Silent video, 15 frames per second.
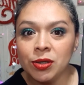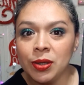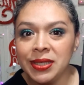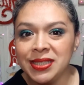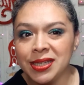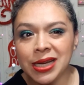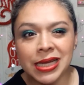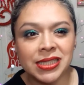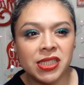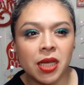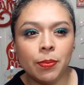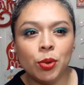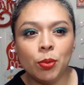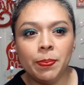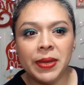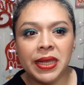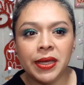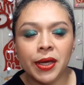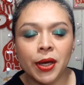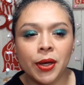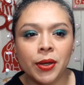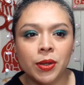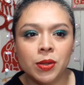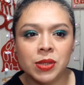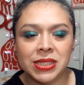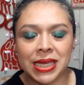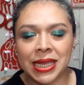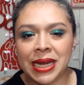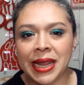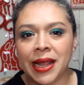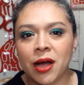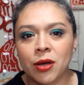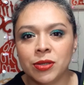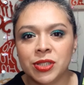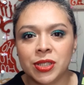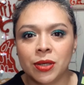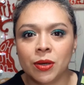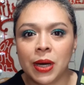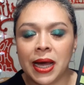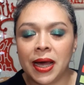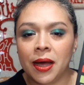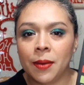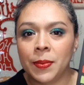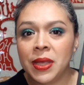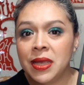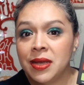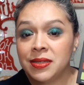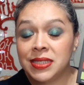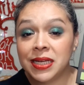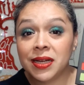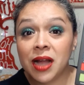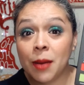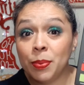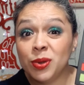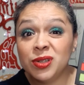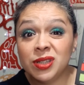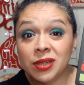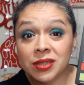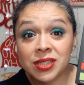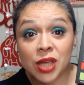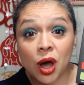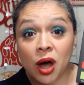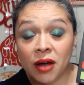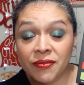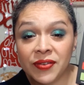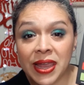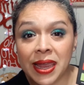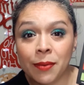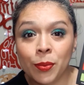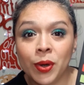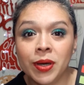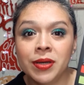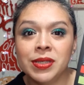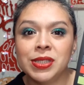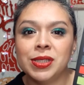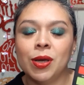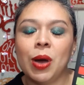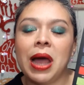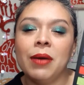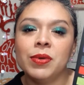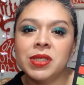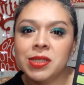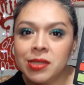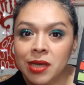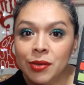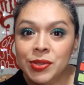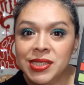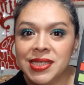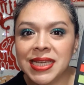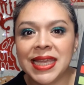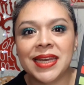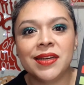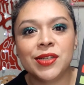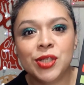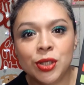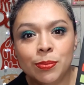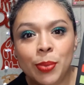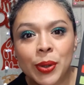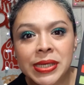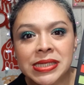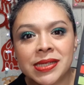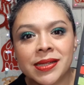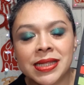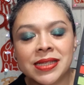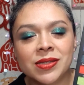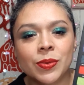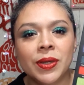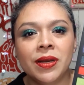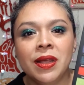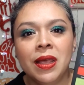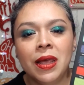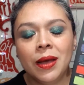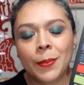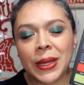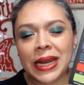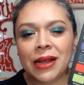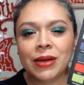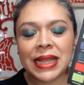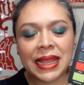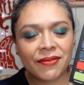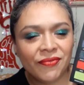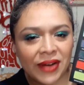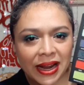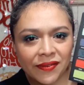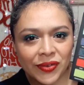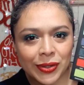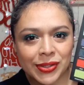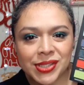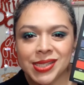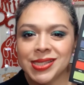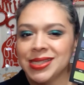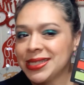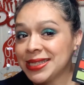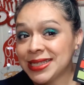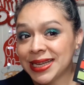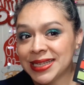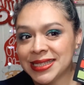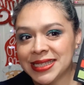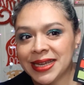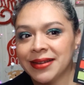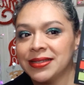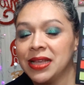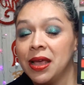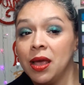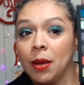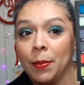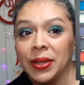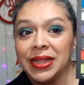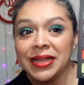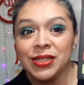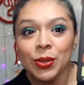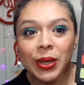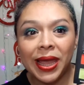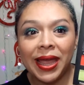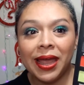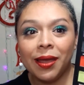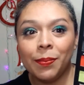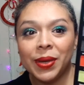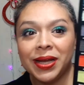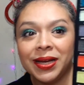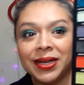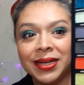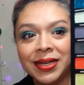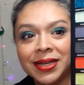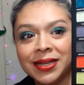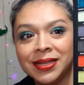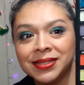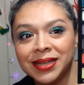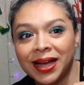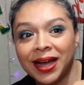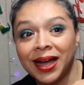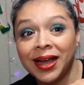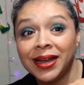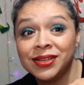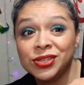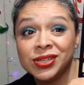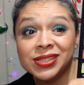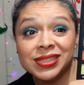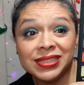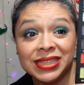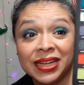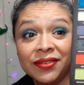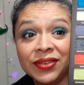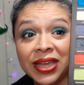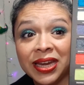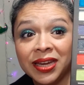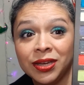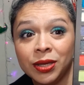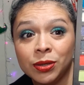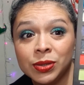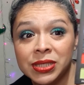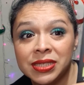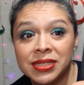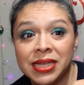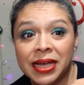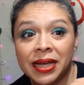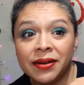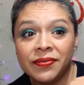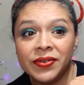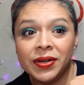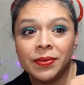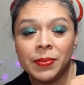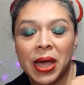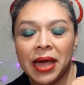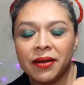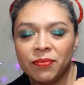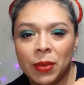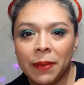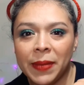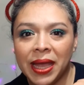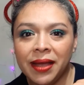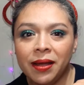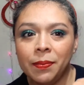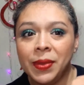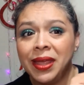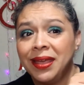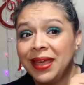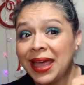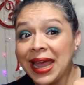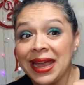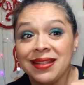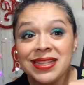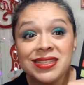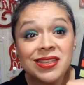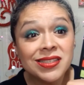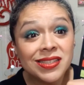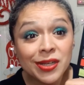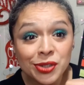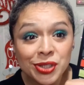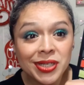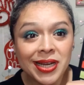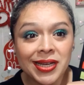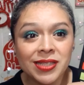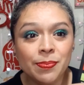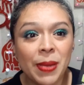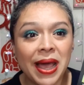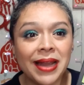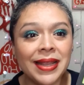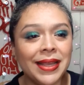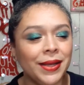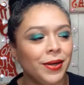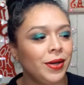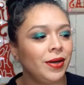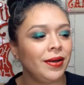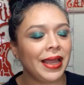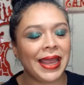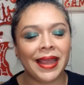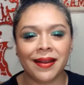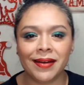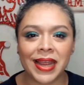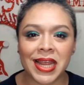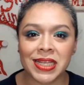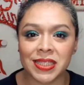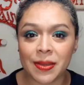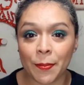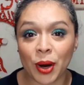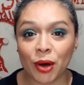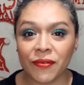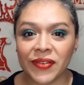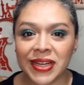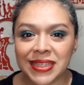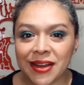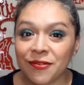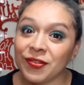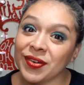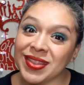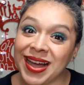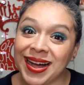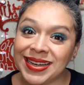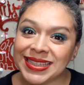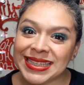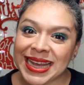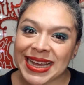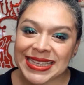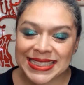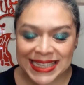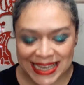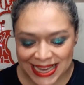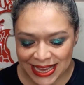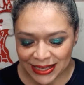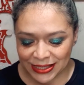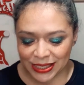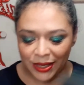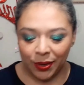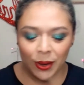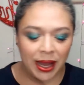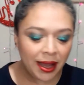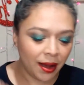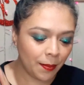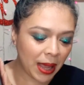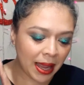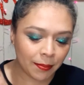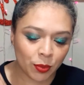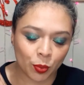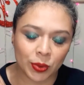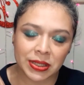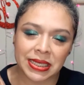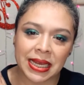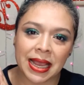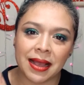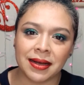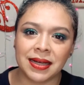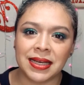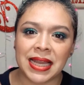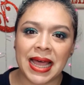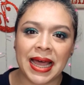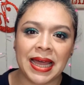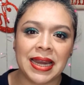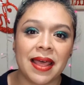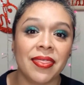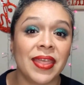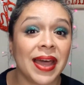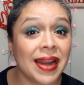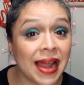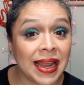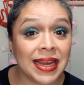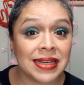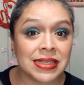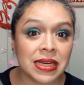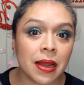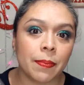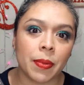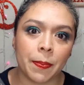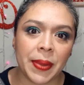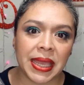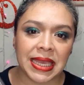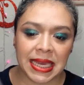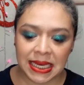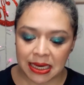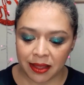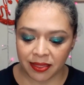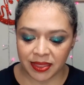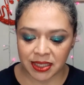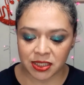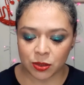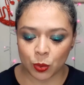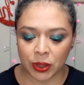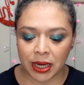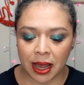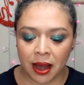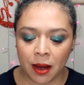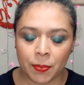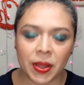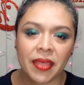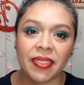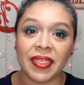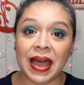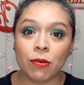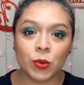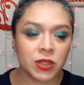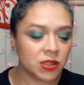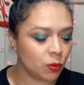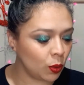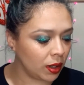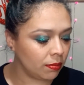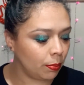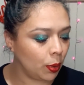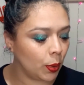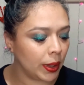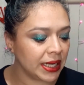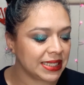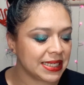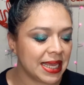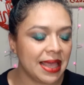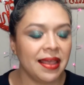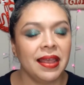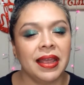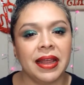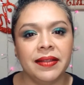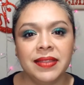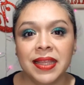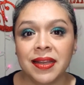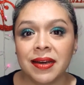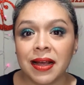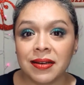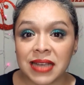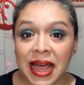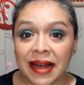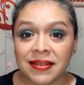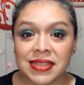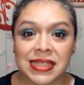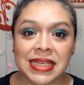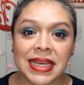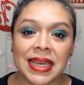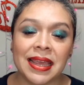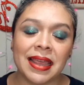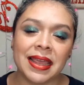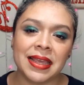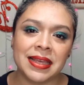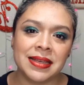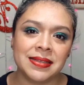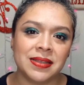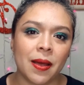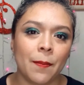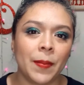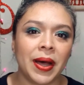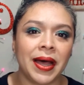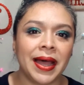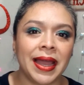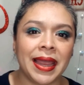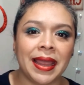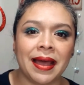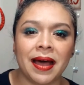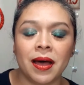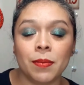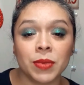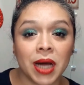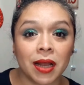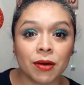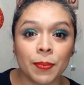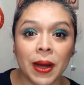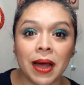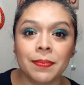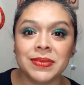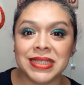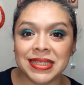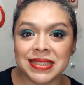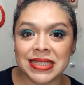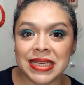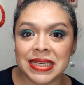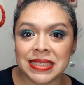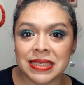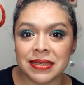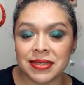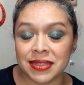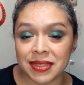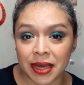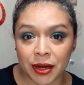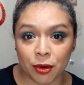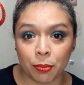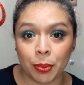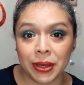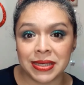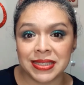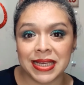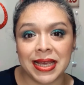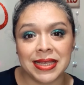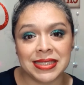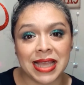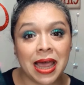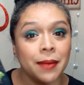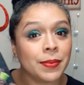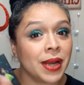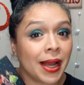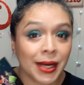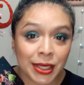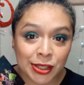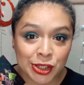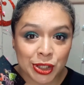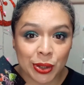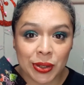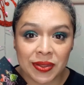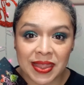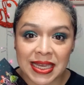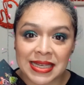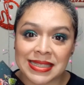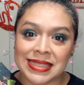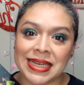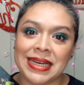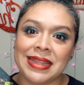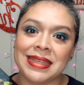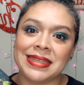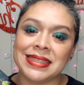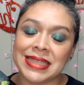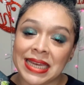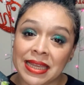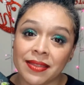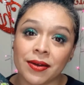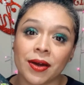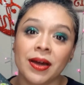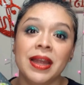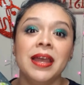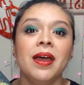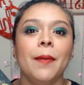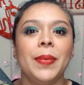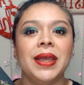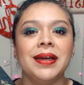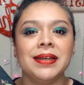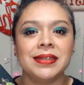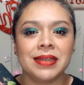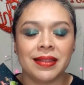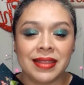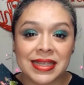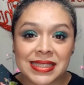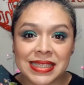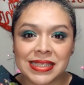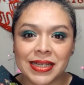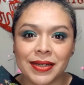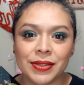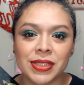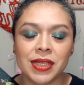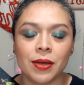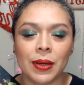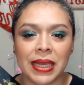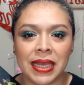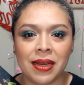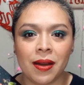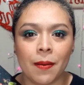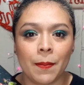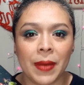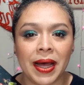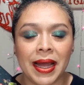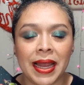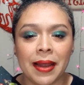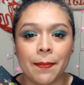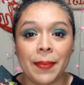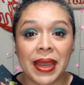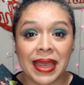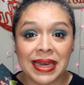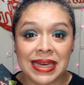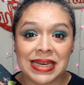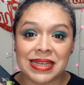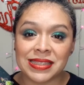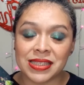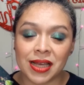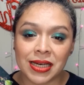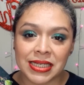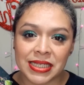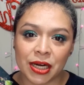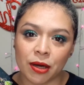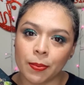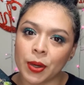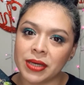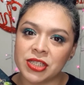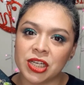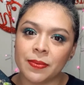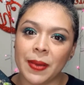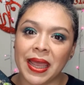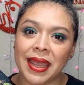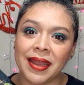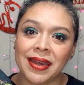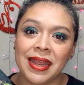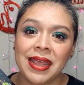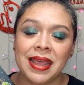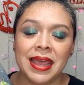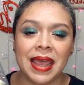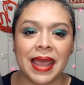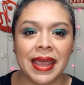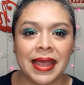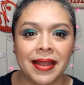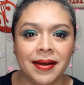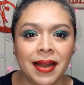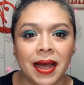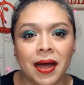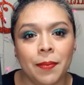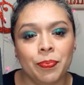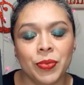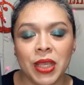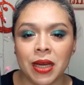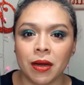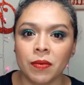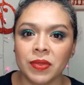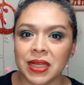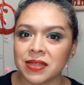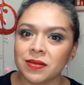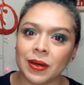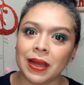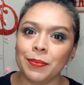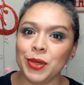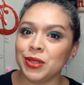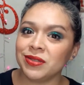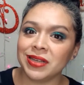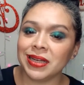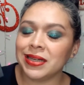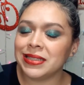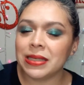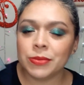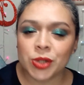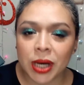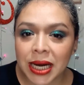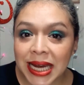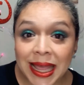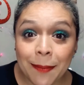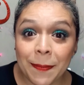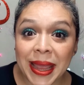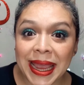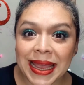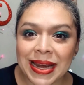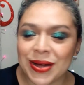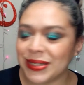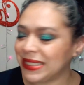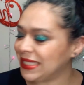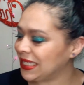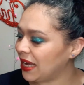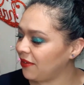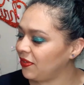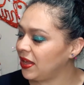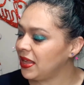I did like double bingos, and I also did a couple looks off camera. So I was close to getting 2 points on this one, but I only had 5 uses instead of 6. But that's okay because I just love getting uses out of them, out of my makeup. And this is such a nice palette, y'all, and it's perfect for the holidays. So I'm really glad that I ended up picking this one up. That was 1 point. And then lastly is my ColourPop Disney's Designer Princess. I'm not going to show you the inside of this either because this is also in my panning solitaire project pan, and you know, that's why I'm using it, because I'm trying to hit pan on stuff.